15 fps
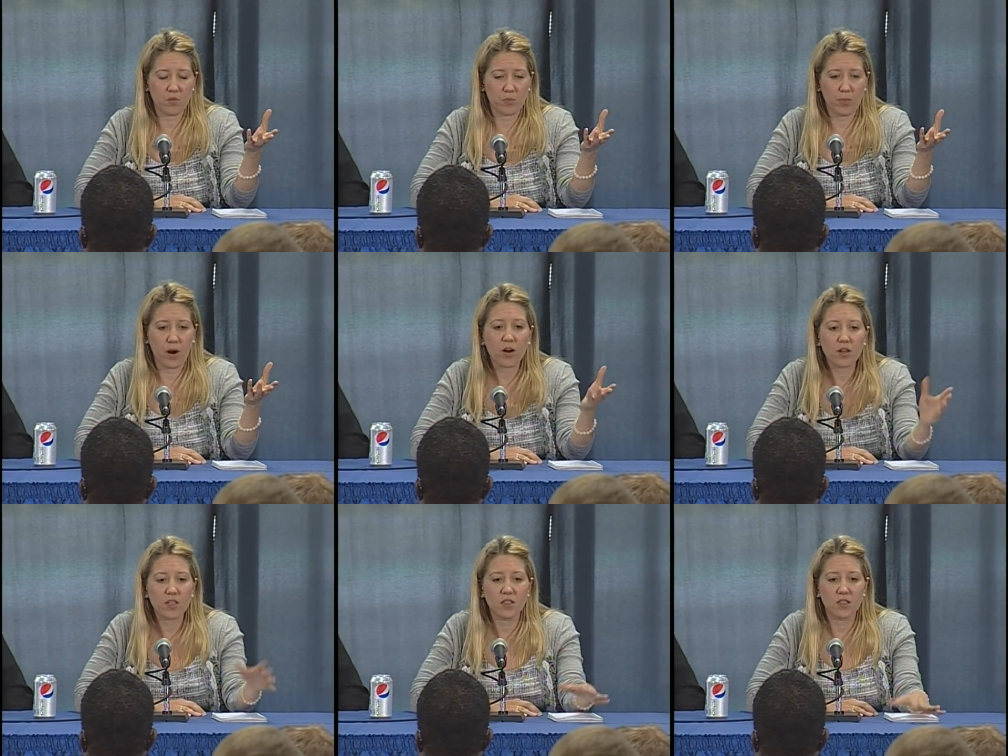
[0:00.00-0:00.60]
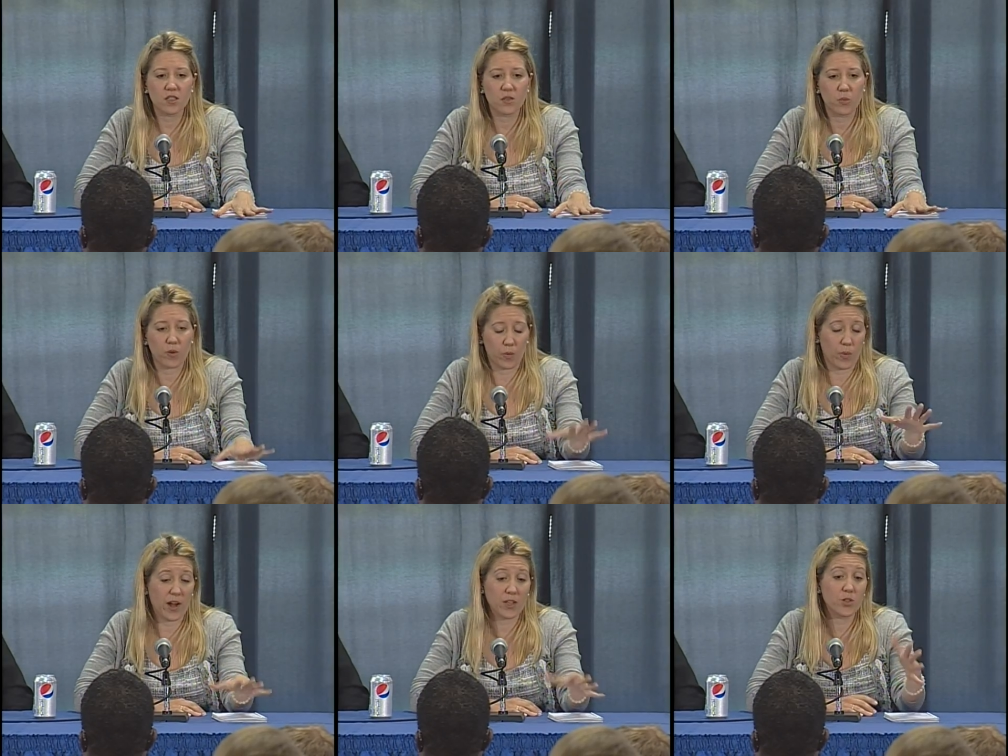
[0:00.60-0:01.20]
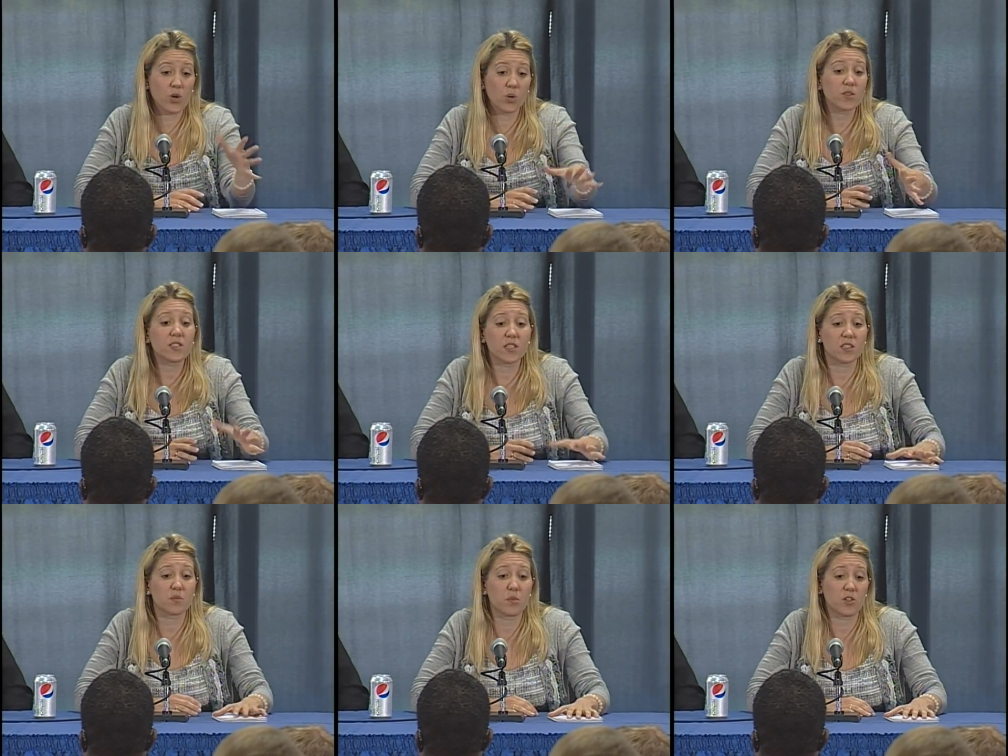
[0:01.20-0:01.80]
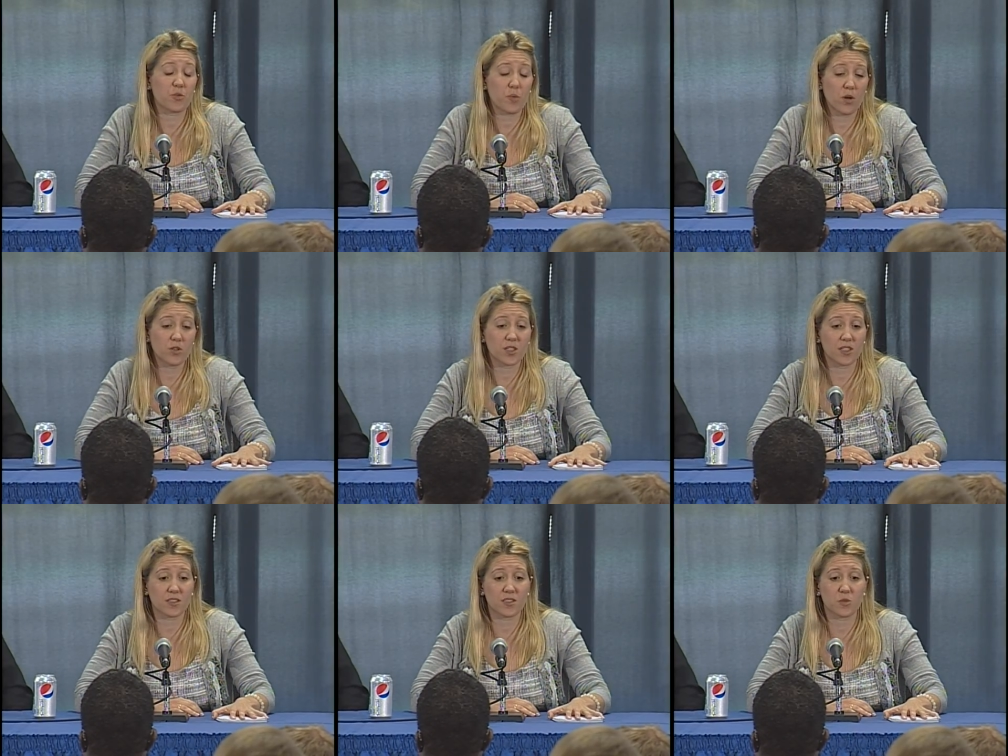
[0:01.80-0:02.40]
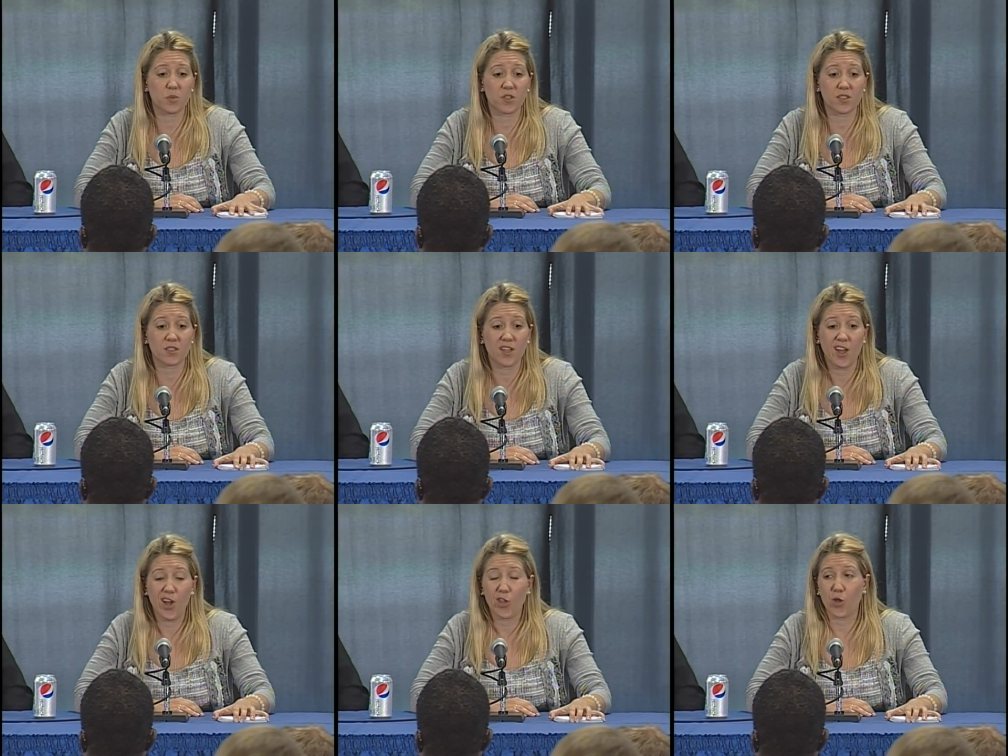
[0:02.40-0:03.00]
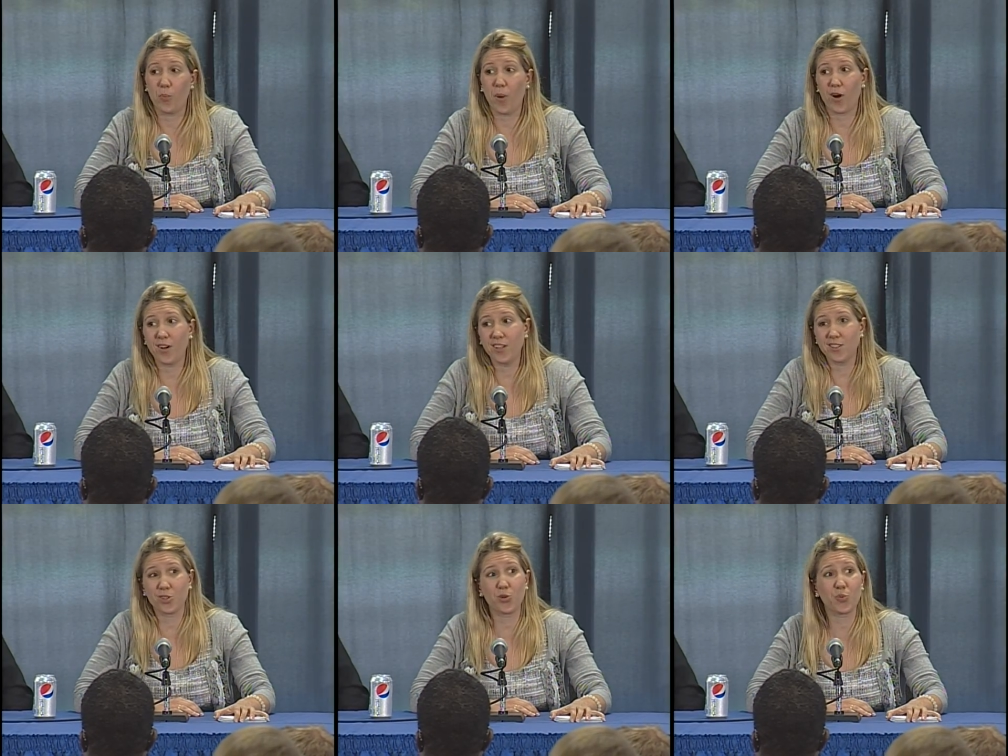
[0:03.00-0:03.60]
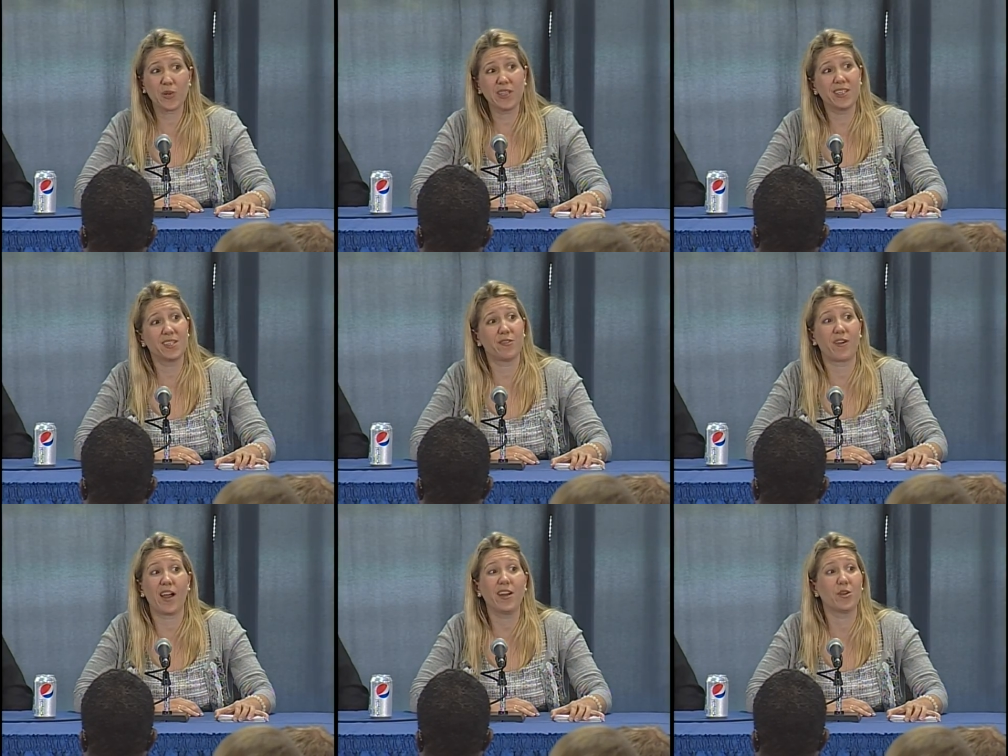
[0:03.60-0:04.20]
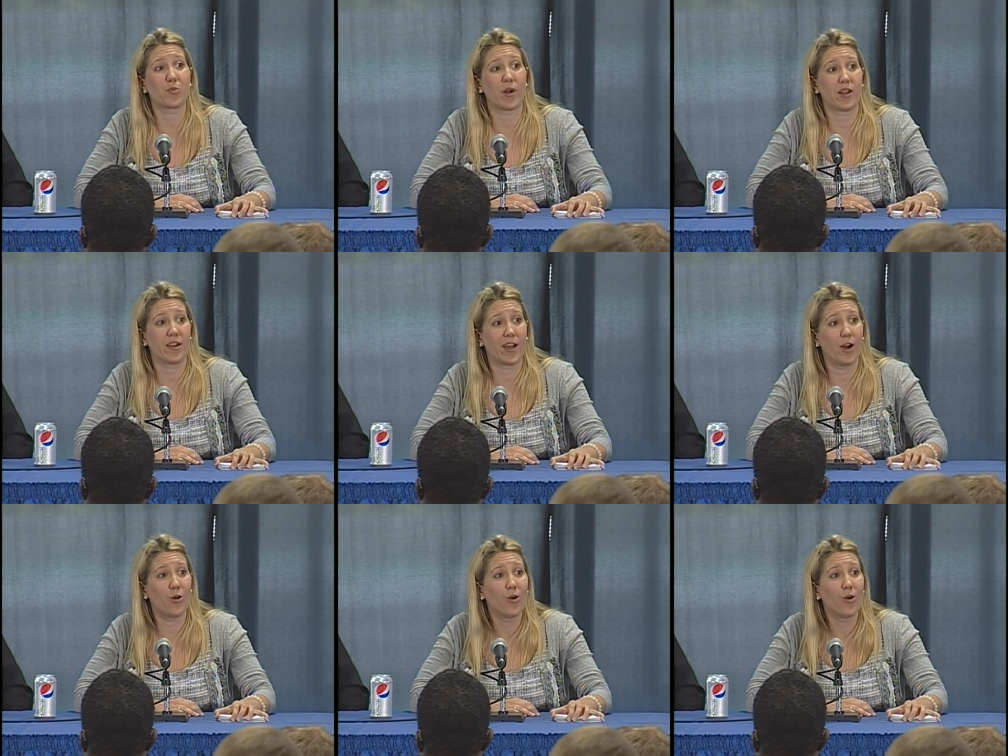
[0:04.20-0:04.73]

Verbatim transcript: party why you don't see as much protest is because the parties are really divided right now